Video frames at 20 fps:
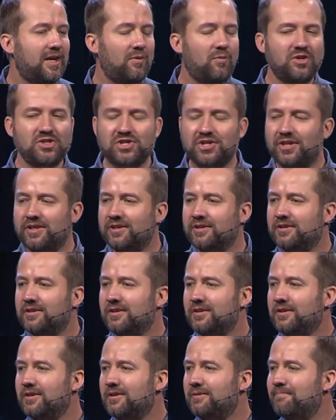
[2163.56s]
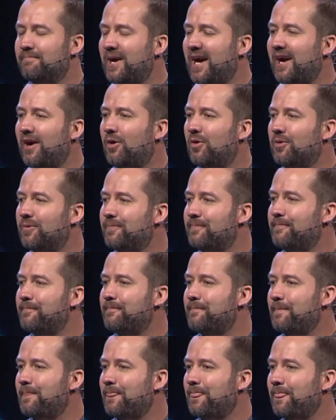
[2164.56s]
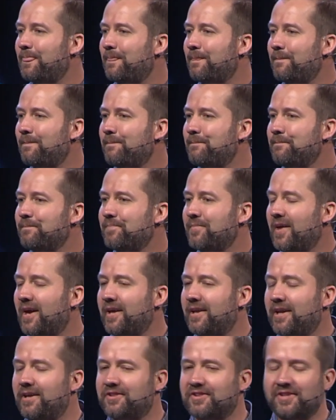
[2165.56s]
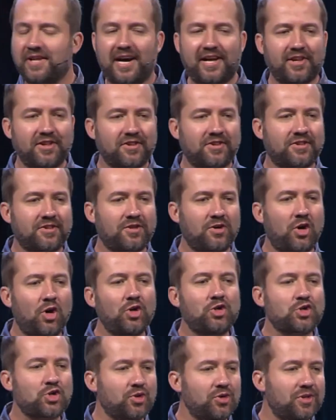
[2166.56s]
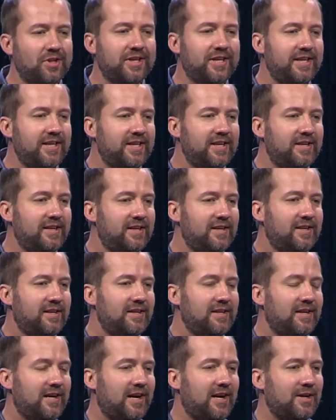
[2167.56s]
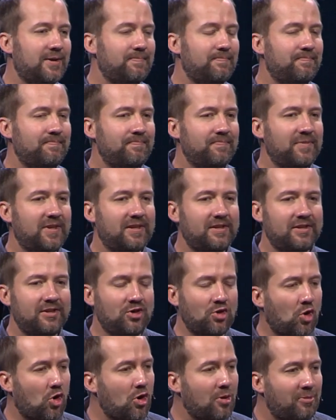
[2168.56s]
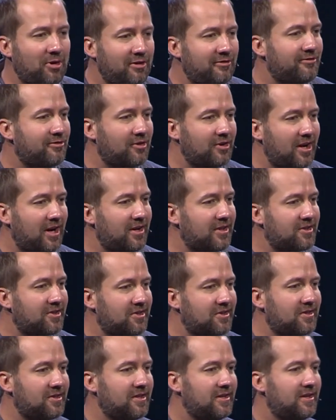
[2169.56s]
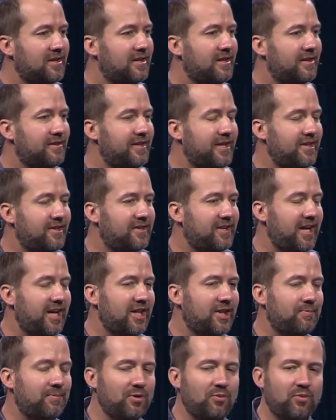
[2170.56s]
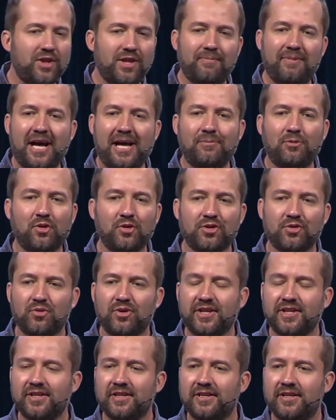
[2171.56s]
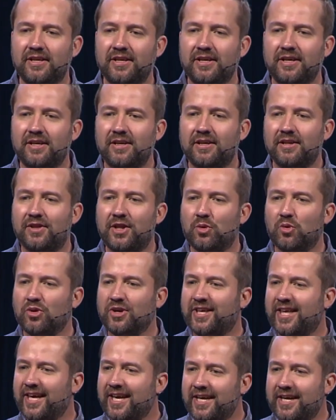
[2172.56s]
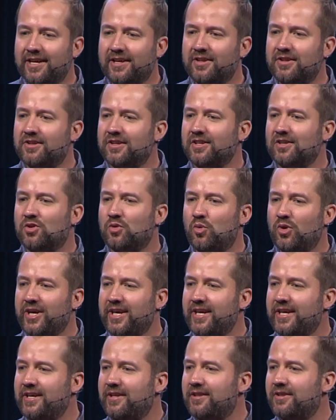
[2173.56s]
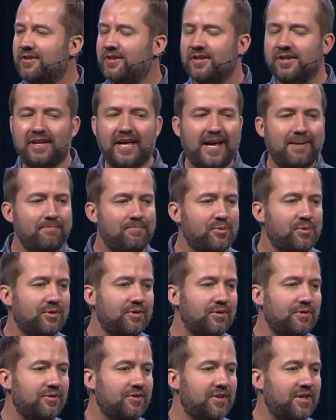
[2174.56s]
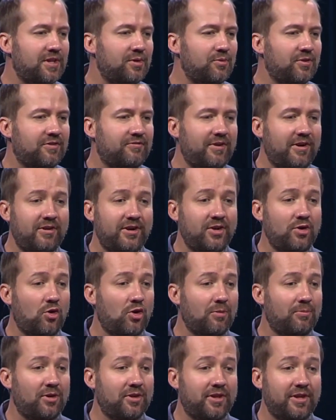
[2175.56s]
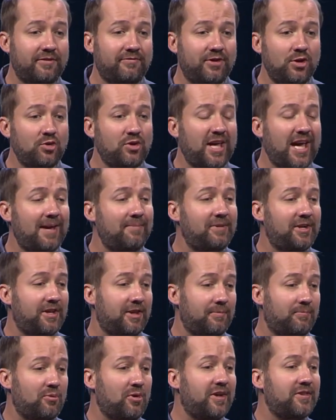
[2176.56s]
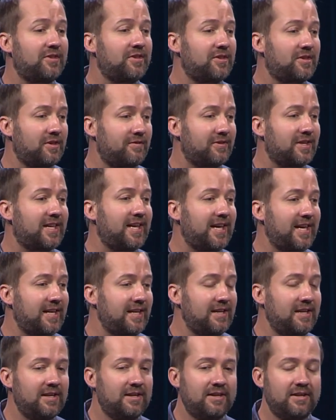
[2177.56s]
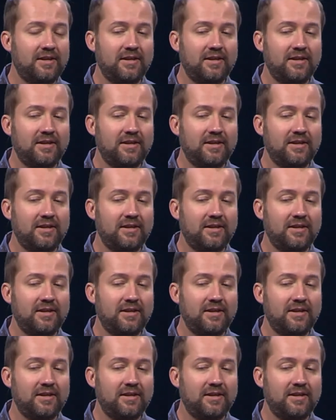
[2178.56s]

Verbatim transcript: I want you to bow. And it's not as culturally um, normal for us these days, but when the Bible was written, there were kings and queens and emperors, and it was very normal that if you came into the presence of a king,